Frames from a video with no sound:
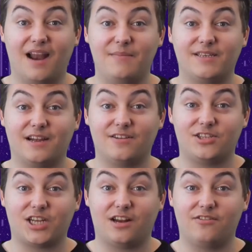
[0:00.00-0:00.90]
My name is
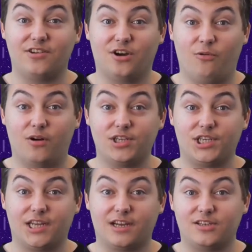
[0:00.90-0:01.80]
Aaron Challoner and you're
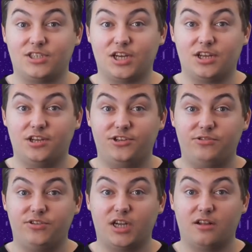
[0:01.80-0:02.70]
watching Coaster Chall
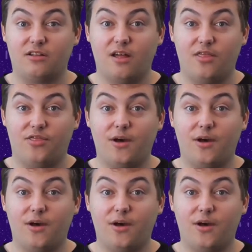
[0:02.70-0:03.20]
YouTube channel,